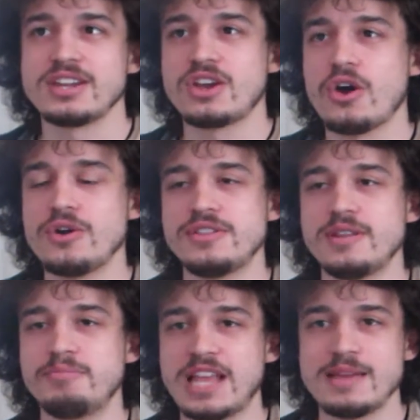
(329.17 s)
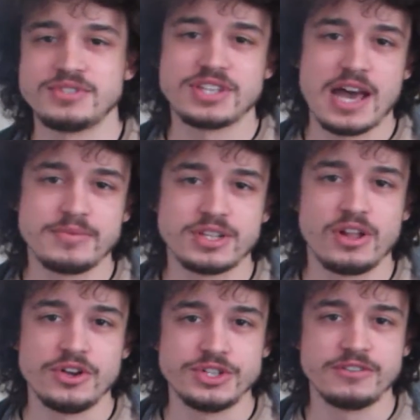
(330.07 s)
code that blames typed
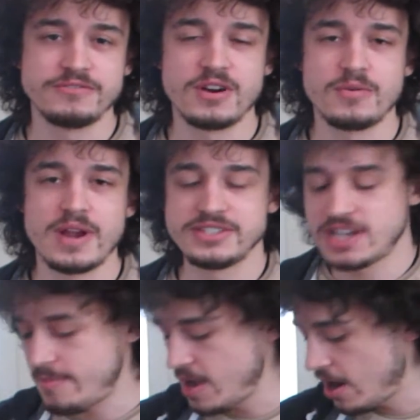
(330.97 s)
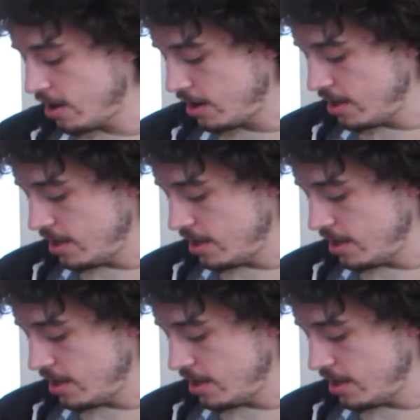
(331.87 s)
Clojure for a runtime error.